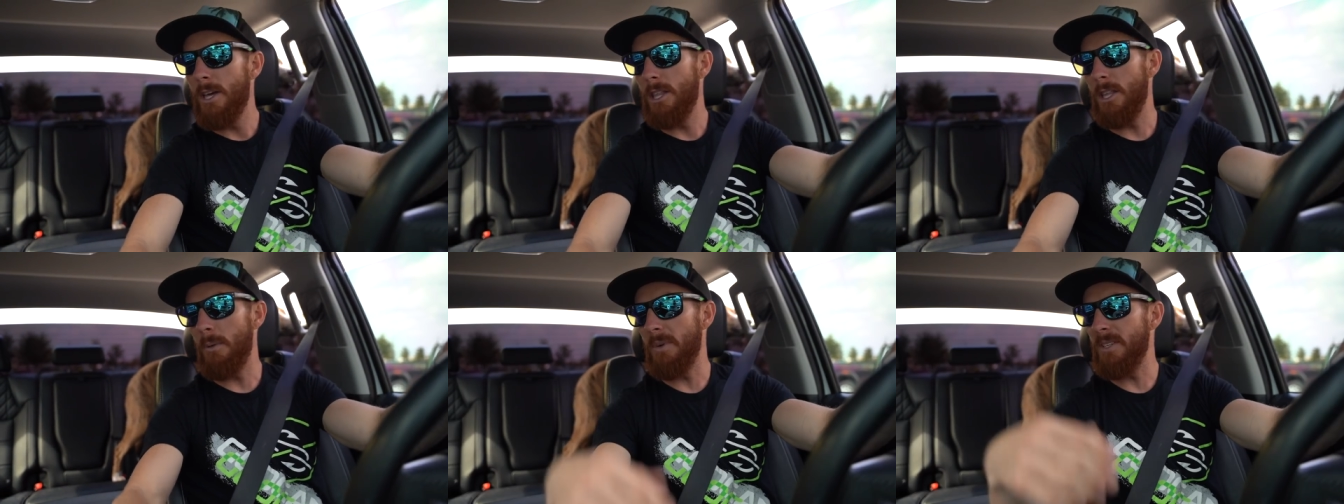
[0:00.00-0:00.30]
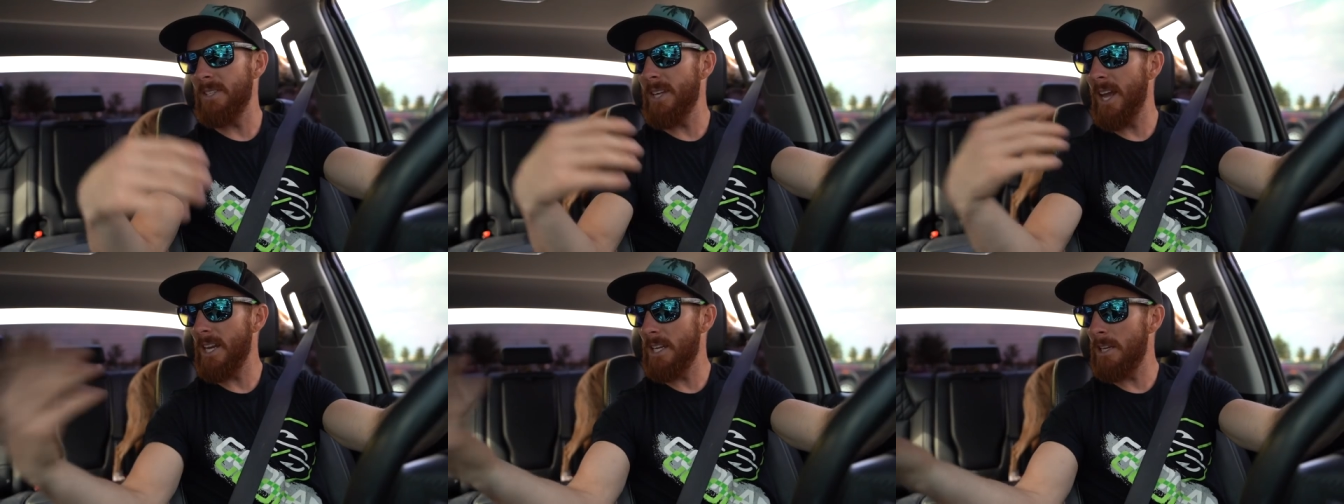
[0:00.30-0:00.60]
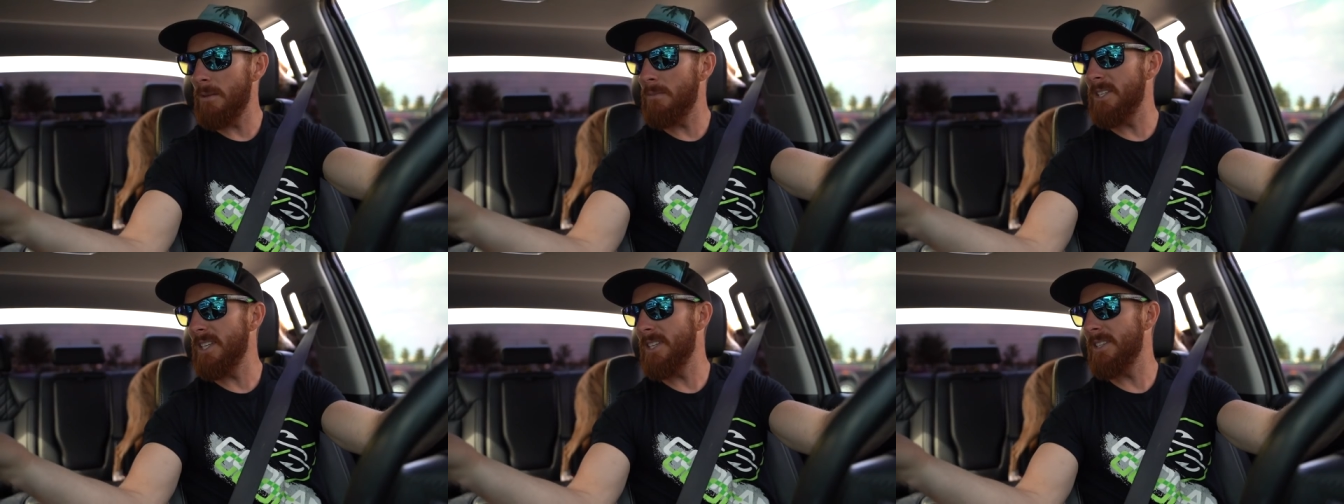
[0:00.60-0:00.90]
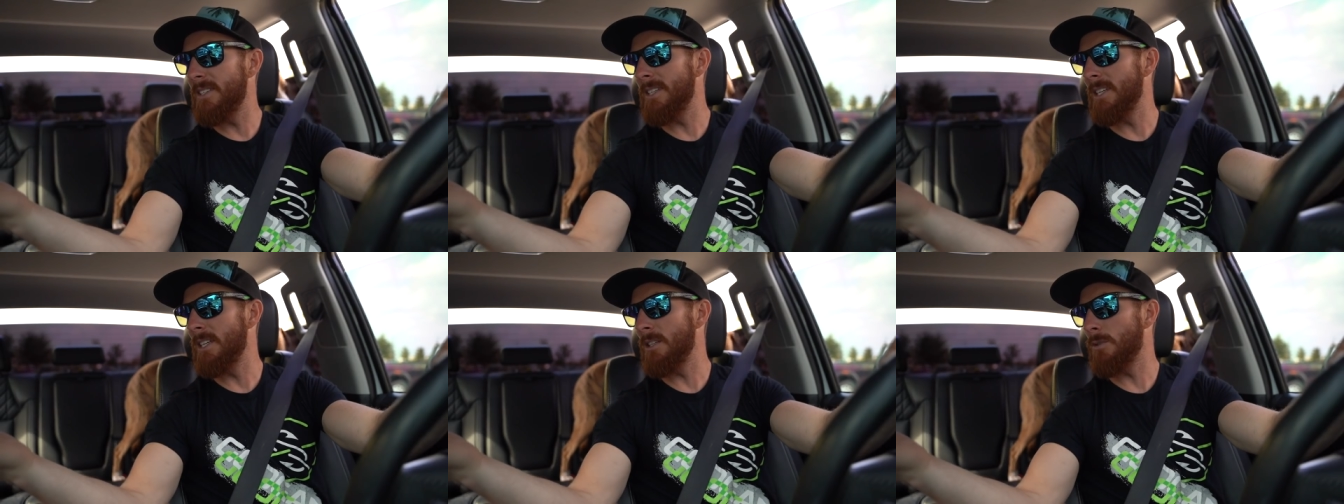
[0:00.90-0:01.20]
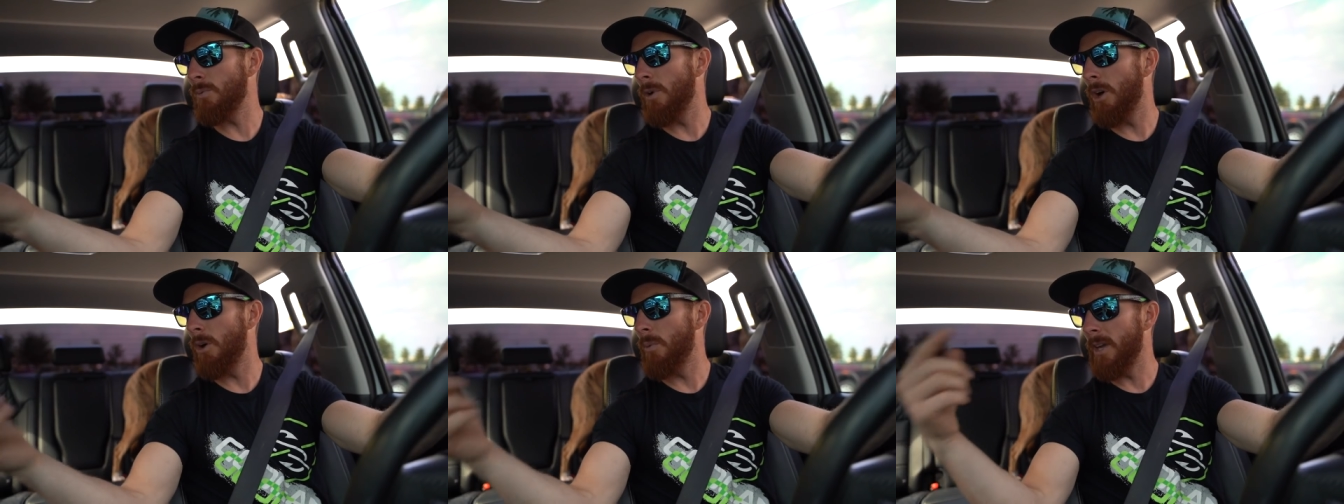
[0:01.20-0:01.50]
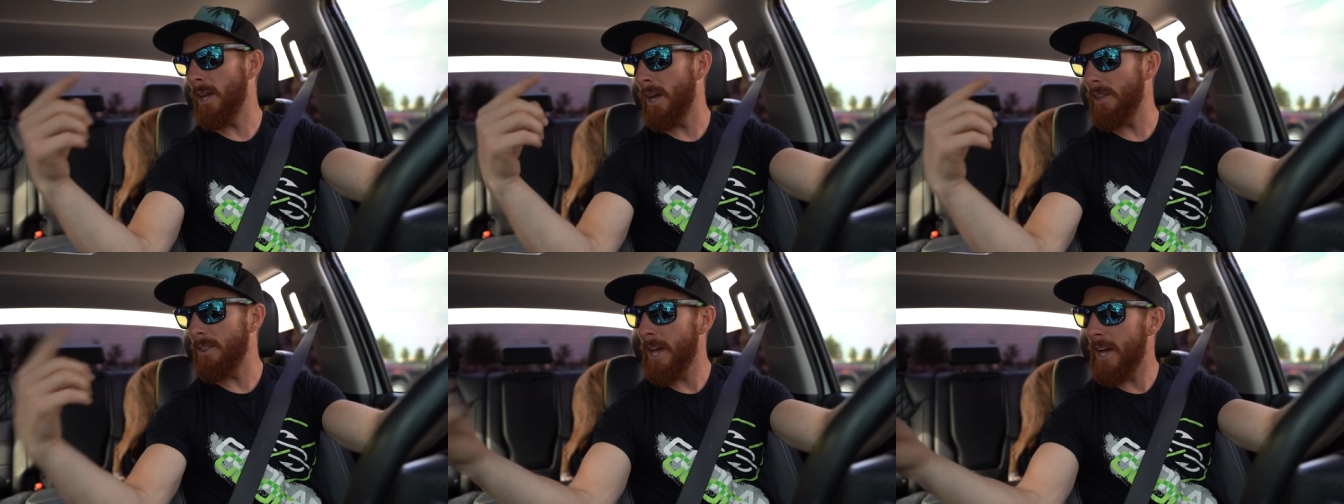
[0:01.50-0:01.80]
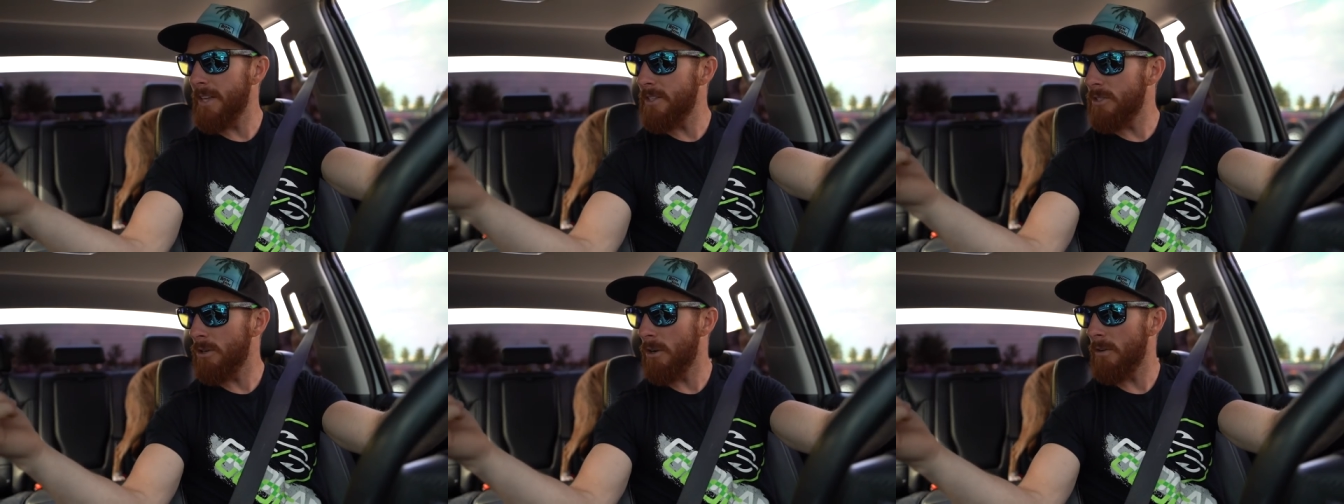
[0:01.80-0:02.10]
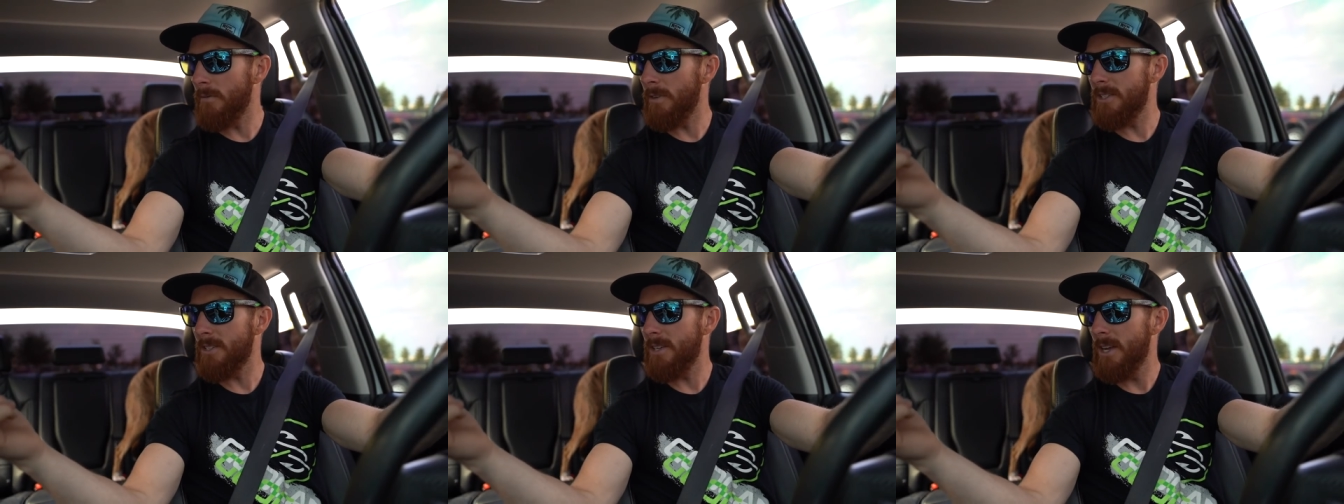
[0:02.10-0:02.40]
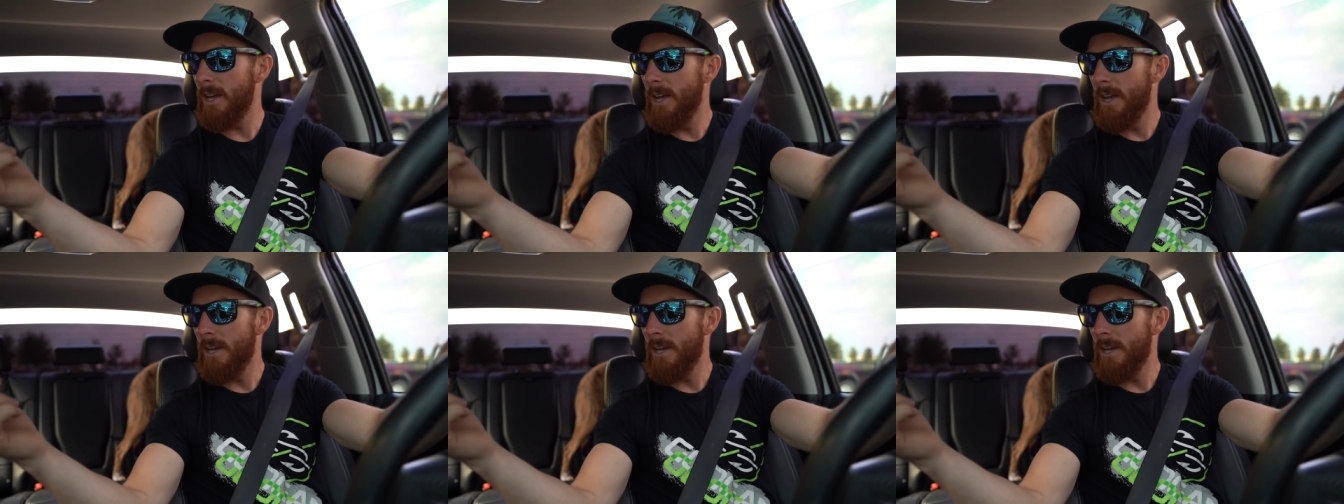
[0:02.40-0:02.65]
The Metanium DC as well, we got that serviced.